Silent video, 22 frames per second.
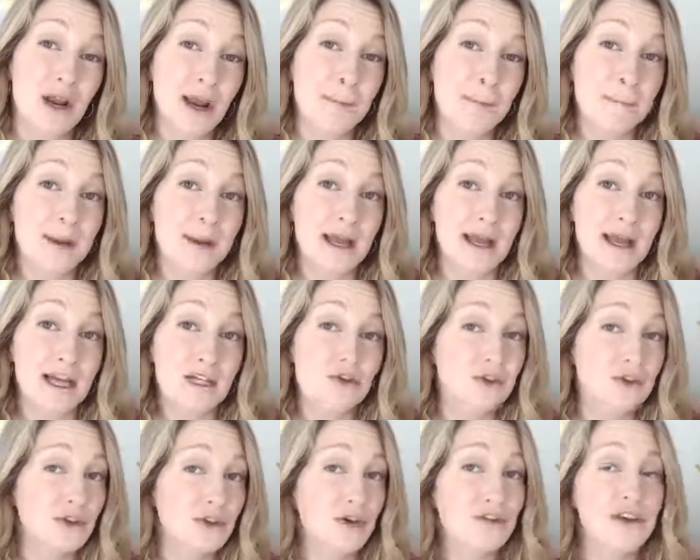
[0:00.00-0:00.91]
page
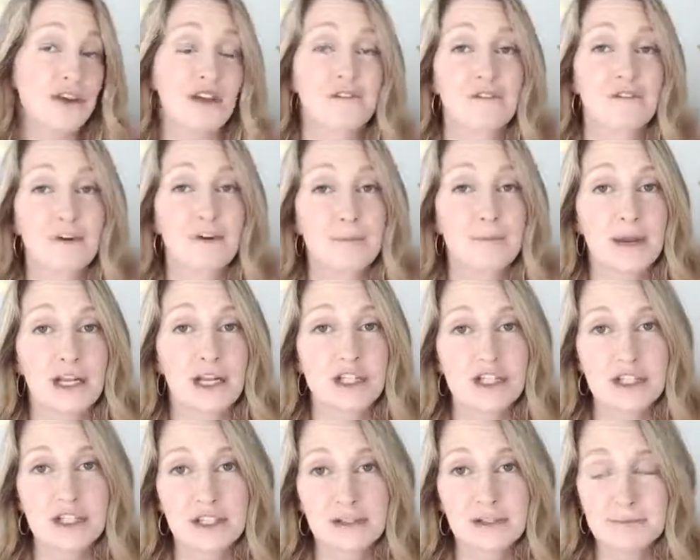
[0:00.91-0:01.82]
with all the
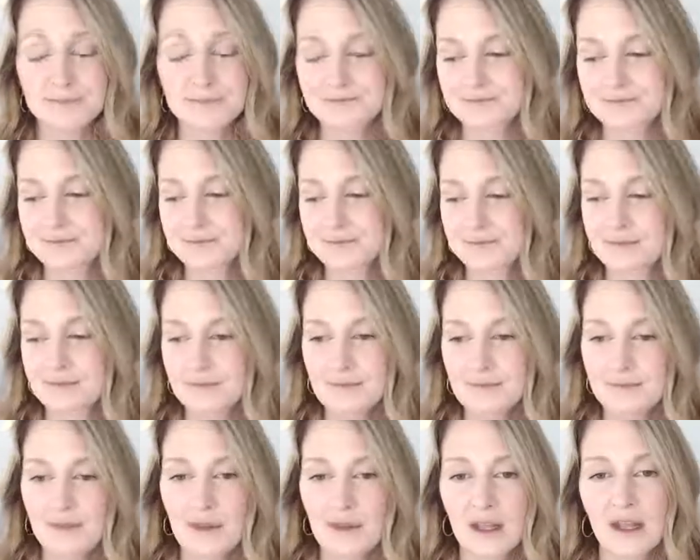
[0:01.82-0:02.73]
information
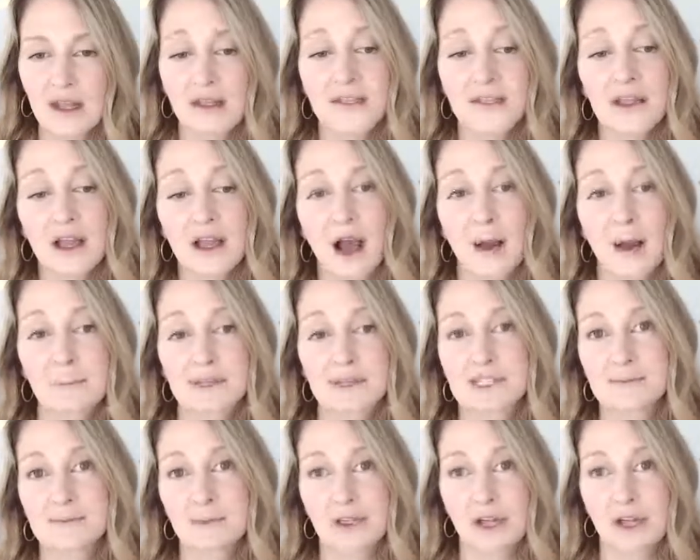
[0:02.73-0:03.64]
in the
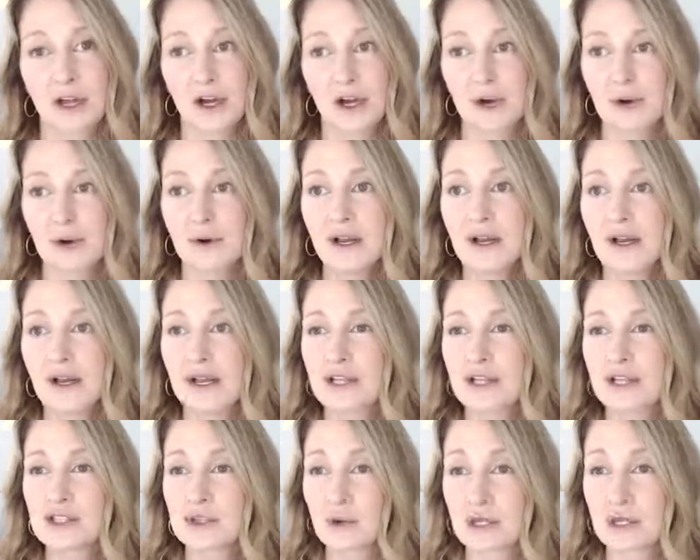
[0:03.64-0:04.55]
comments below.
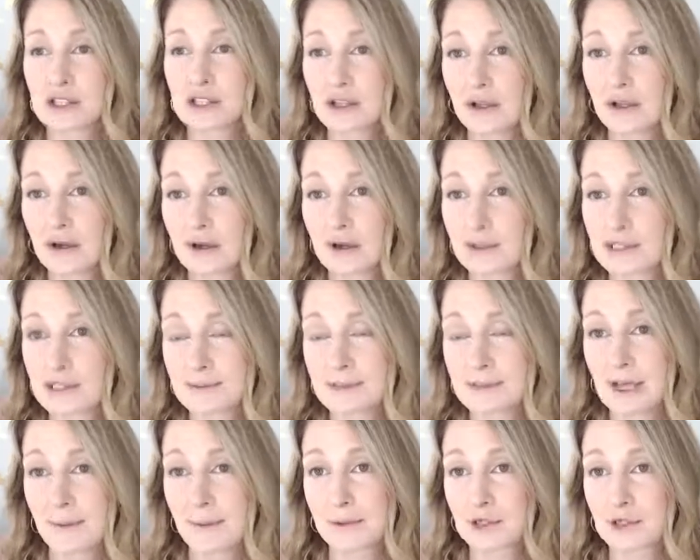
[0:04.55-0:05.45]
Doors close
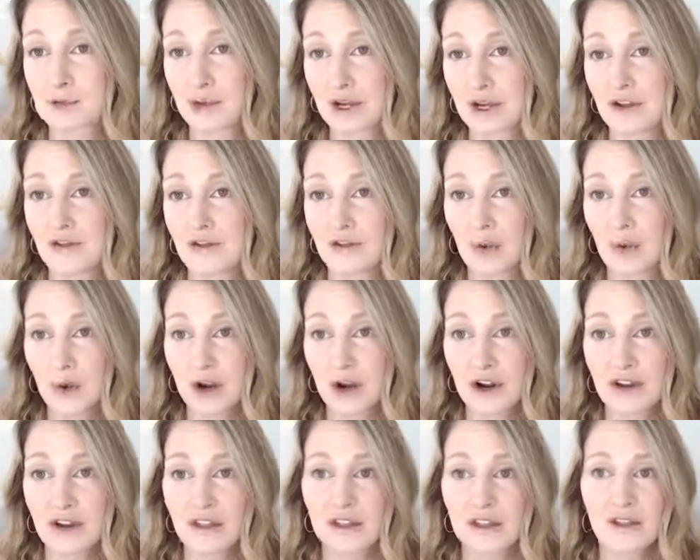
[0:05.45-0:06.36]
September
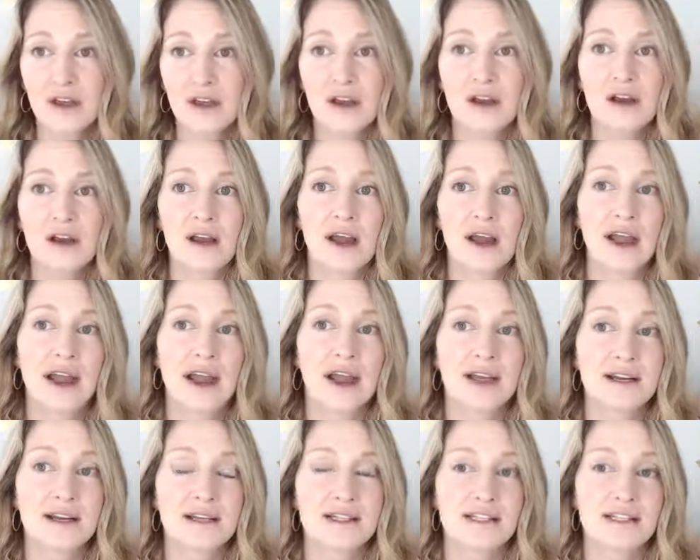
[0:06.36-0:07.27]
24th,
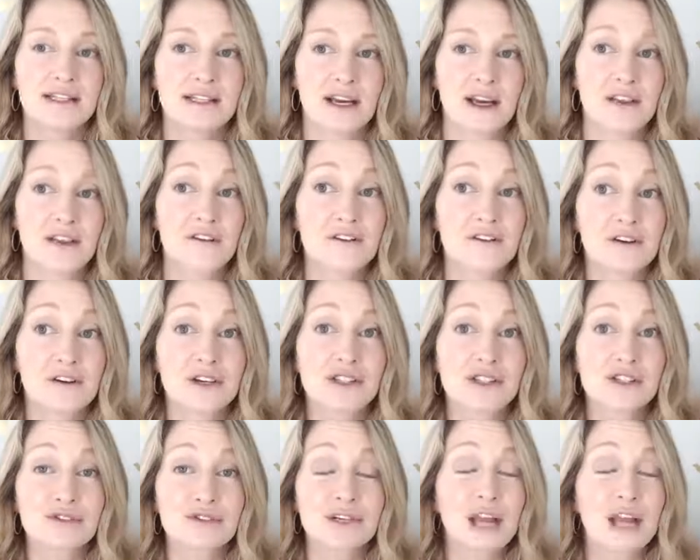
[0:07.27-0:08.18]
and the
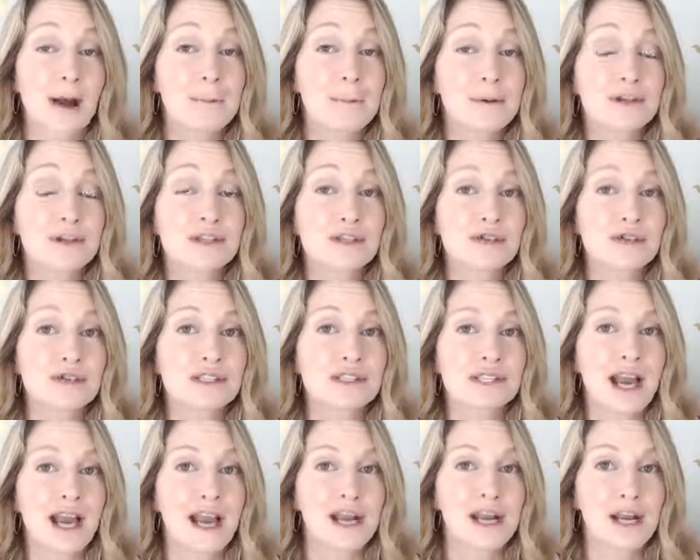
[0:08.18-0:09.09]
first 3 couples who
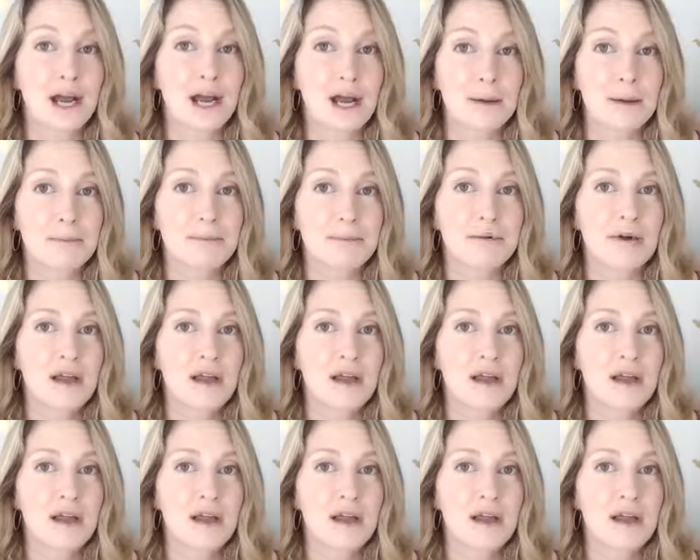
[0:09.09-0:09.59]
sign up